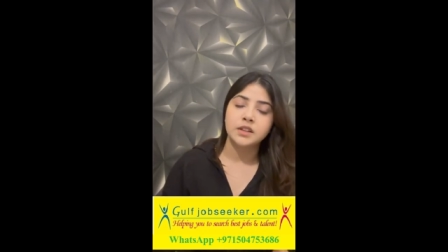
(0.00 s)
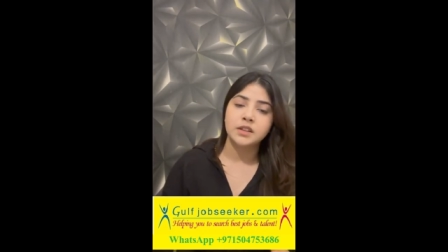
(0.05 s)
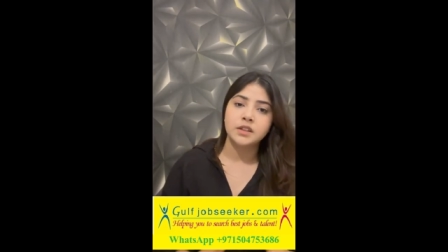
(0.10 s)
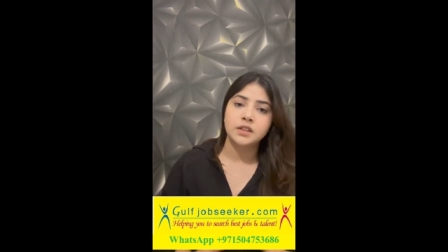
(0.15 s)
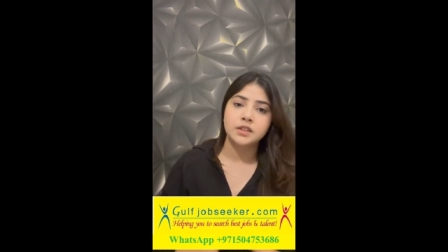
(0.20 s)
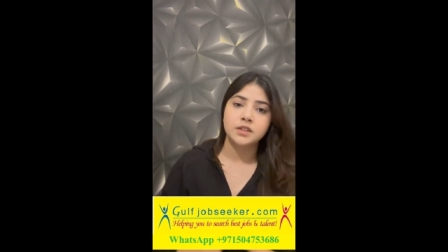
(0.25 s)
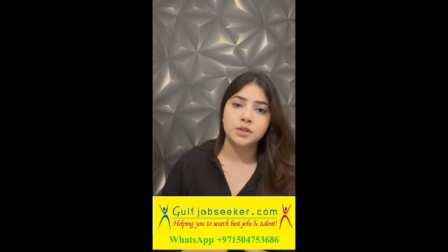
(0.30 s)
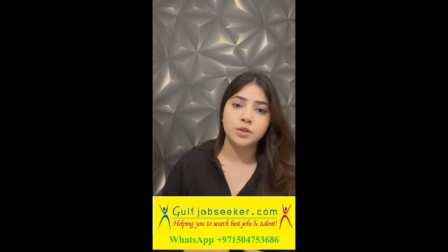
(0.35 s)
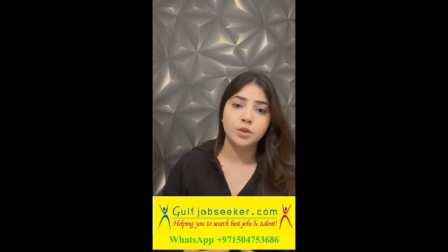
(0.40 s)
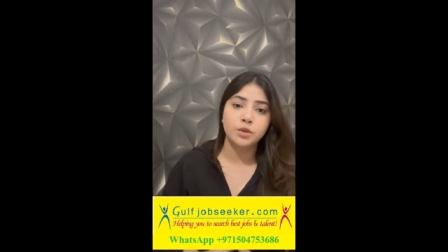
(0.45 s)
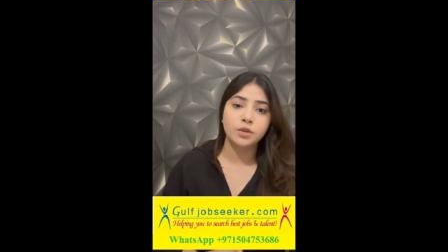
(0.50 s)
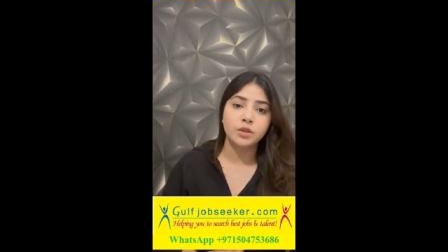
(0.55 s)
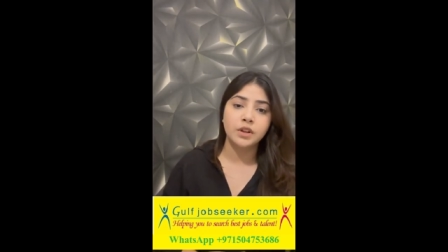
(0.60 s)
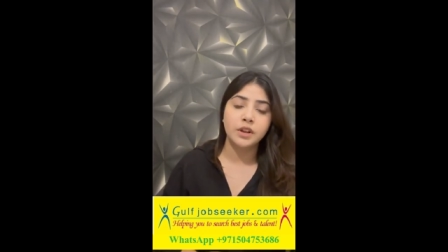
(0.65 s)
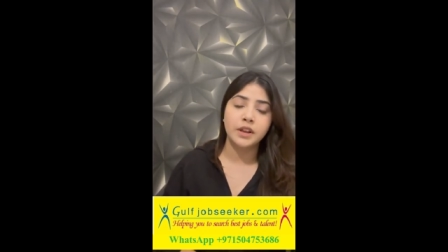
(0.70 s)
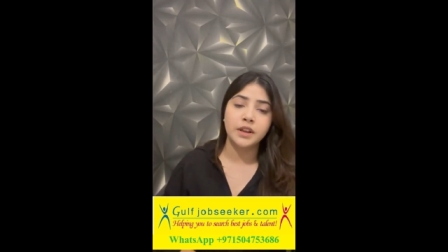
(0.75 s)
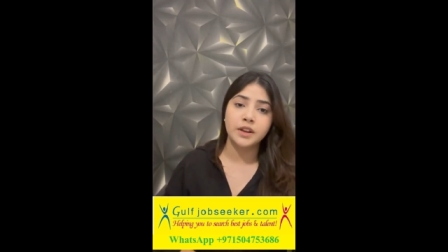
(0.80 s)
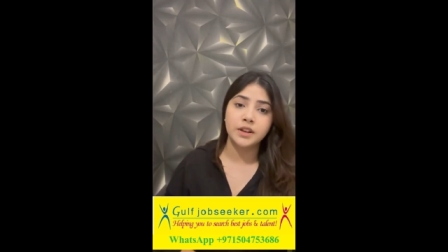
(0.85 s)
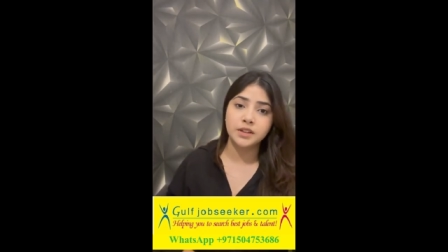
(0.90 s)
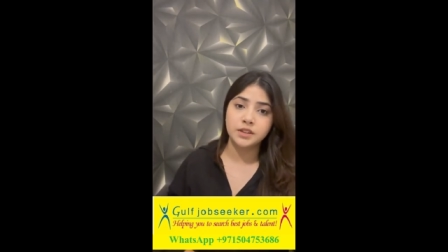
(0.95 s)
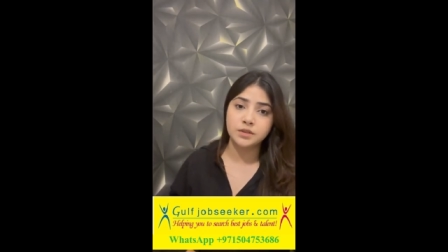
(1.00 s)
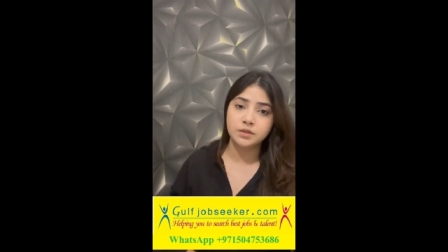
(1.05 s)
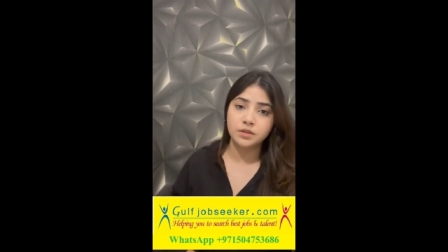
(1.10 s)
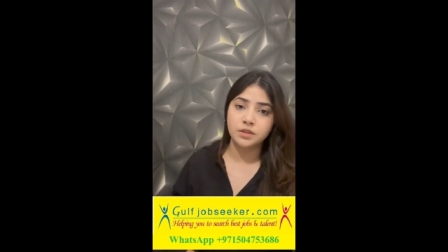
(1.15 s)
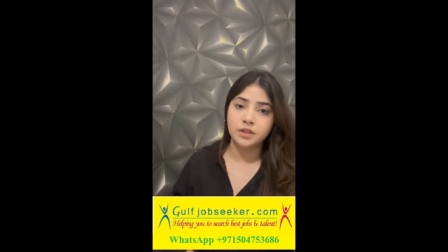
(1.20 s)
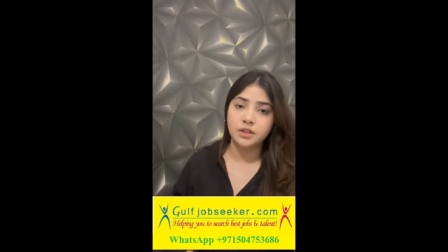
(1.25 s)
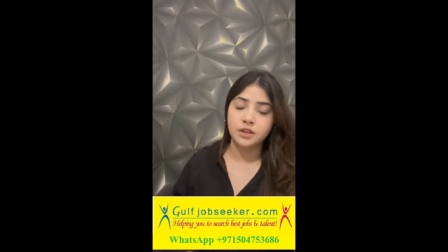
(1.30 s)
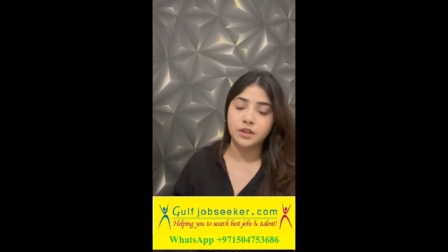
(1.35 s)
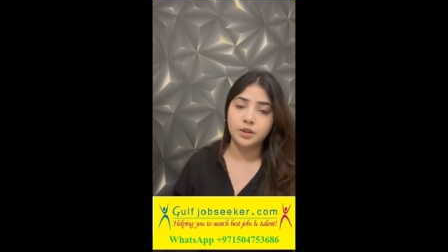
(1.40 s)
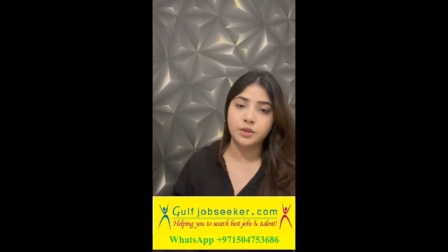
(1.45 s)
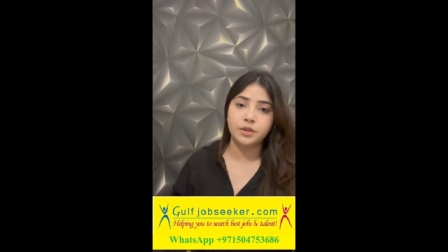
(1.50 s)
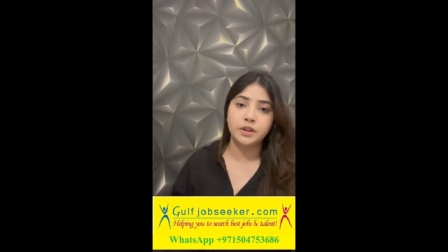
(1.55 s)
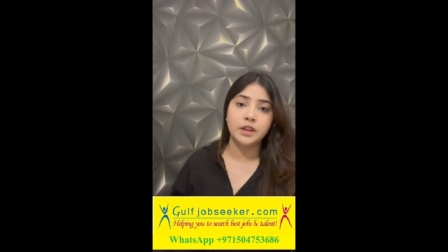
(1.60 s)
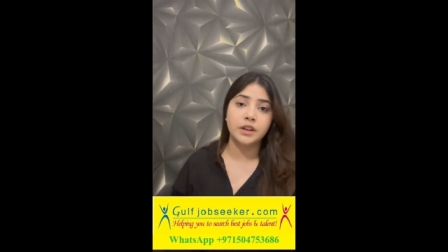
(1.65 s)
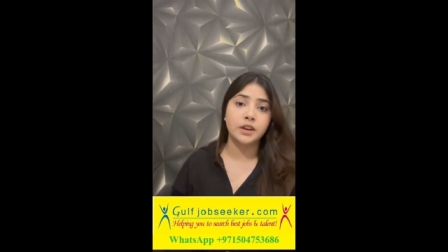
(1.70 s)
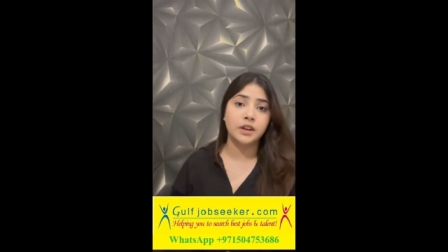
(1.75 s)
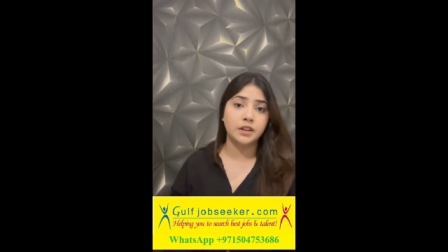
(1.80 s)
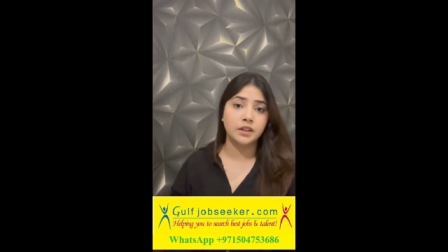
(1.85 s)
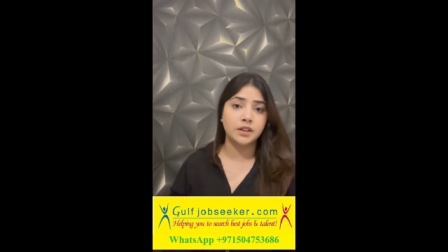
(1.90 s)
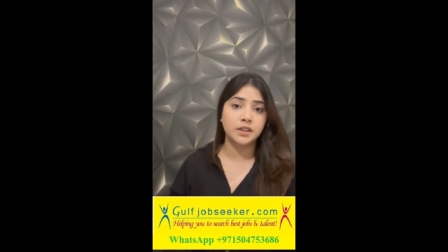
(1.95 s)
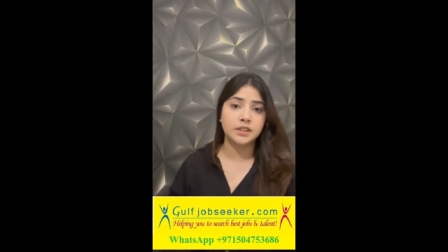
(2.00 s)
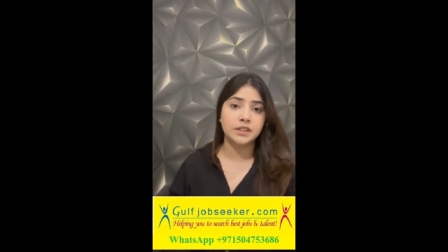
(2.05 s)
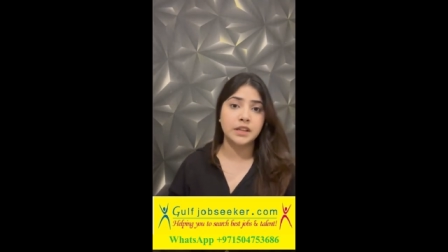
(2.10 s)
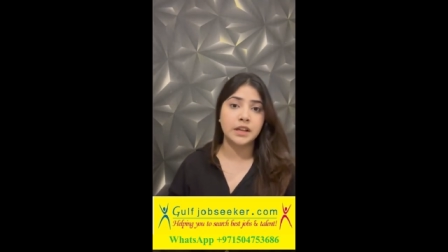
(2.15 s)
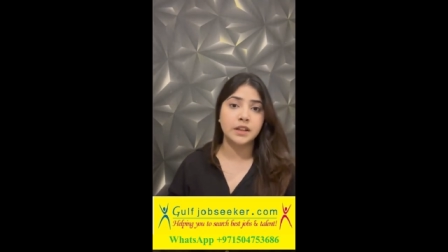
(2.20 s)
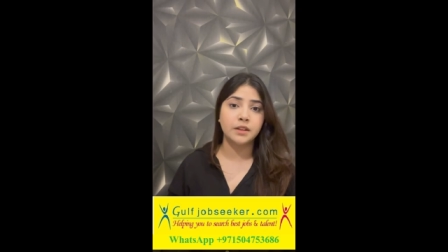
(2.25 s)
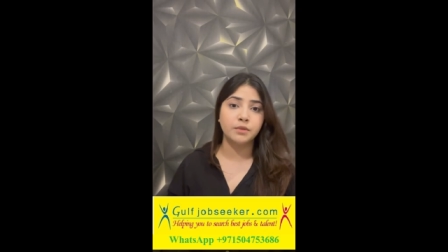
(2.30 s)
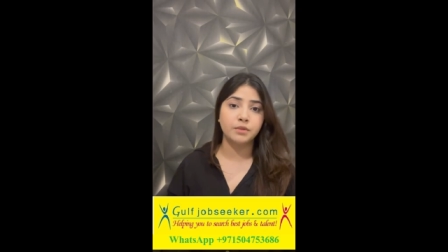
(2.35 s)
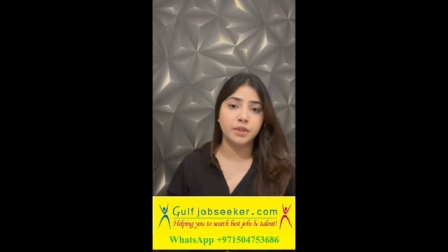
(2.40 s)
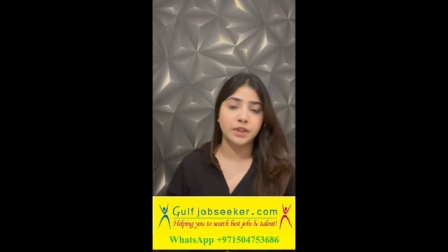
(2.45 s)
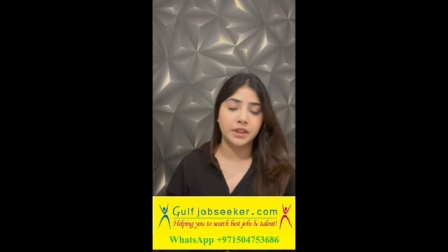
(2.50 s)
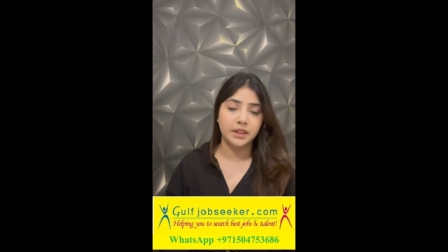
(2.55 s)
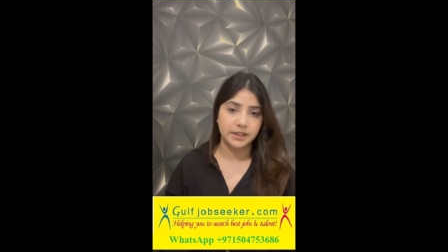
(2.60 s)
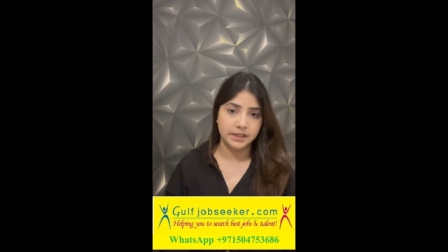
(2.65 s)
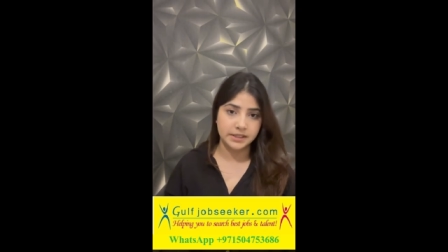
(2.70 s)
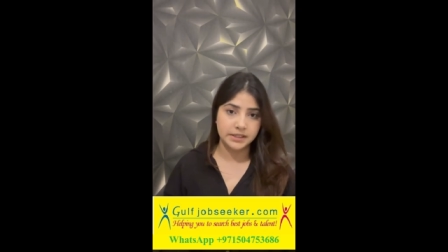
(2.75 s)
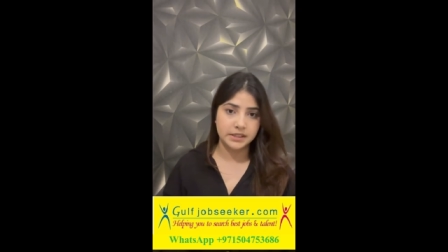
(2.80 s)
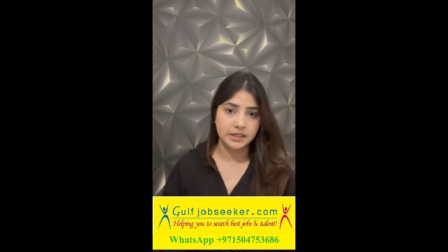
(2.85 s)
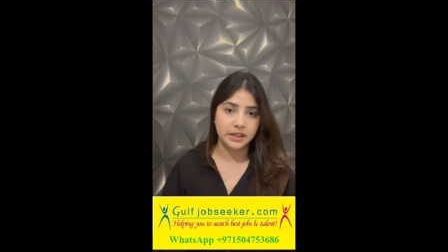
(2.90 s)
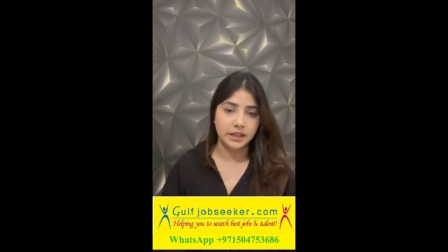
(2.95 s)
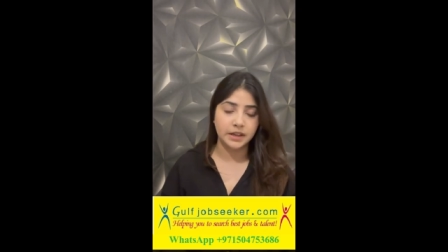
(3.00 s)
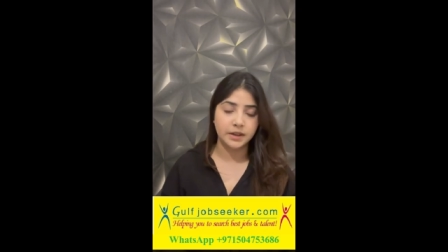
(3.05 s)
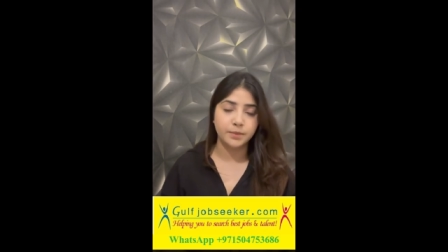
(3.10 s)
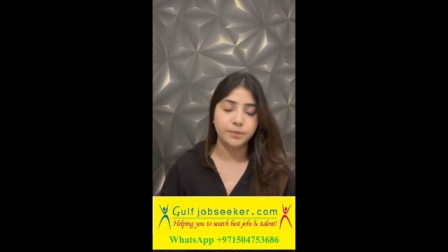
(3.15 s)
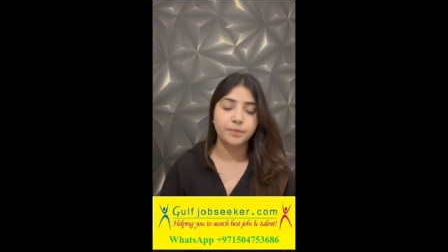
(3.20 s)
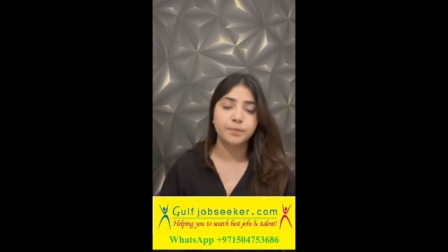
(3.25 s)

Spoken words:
So here's you can understand with this that